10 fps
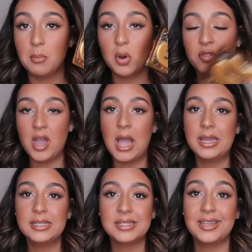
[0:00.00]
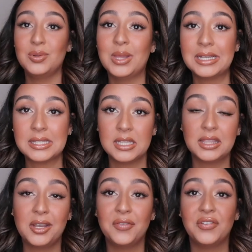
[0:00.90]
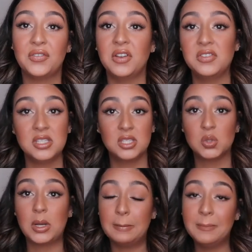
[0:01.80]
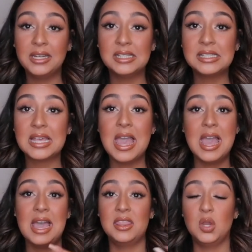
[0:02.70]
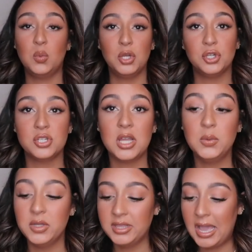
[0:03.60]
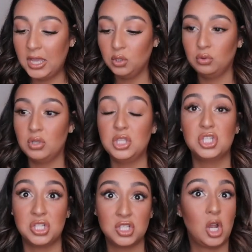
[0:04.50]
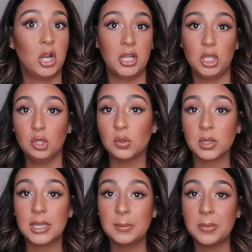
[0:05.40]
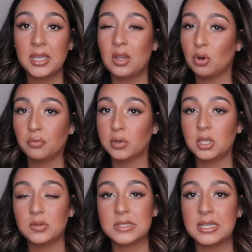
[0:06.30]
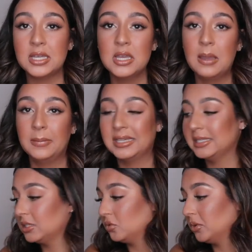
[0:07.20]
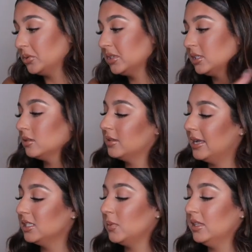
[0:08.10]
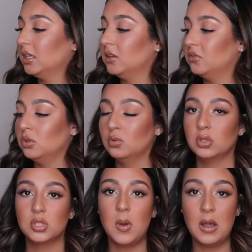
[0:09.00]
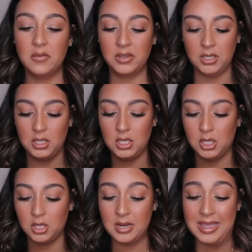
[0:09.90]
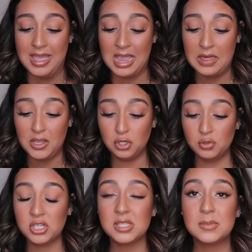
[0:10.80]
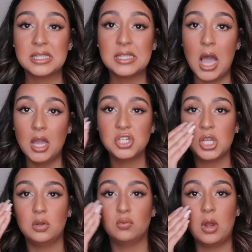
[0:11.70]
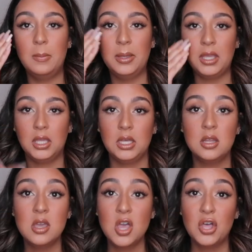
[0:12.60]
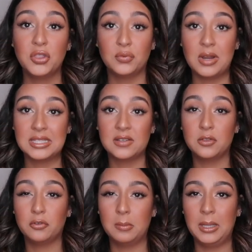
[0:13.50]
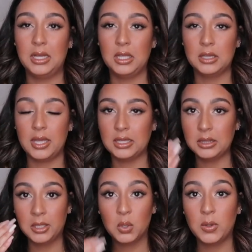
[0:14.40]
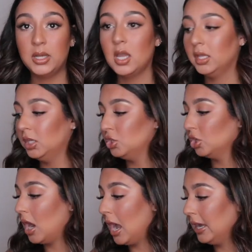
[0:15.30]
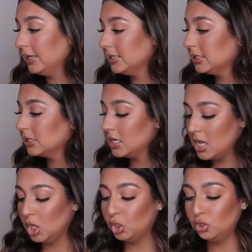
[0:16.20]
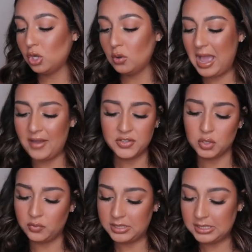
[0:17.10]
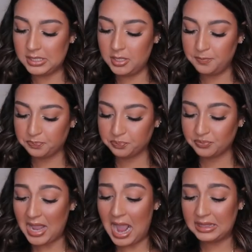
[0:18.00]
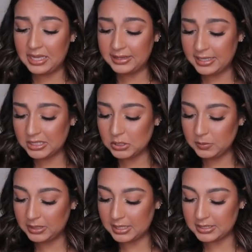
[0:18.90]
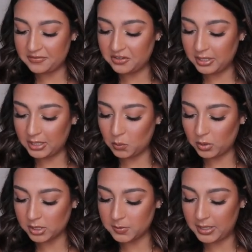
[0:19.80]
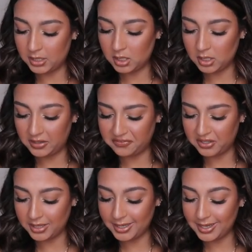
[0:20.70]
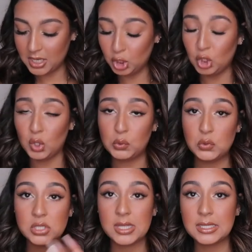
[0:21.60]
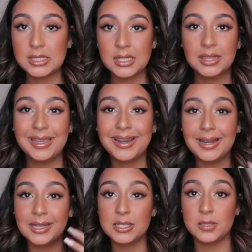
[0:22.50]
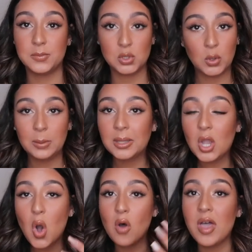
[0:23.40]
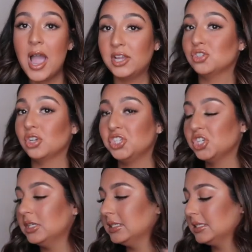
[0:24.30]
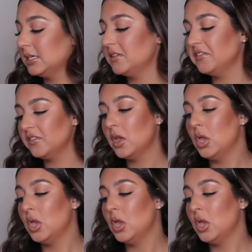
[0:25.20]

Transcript: both eyes, and you let it sit there for 15 to 20 minutes. And then when you're done with that, you discard it. You don't keep it or reuse it because that's gross. That's why they give you 12 in here. And then you just massage and rub in the rest of the remaining like liquid in your eyes. You don't have to rinse it. I like that too because I feel like it works better, and I feel like, you know, you just let it sit there and it's absorbing all the hydration and stuff.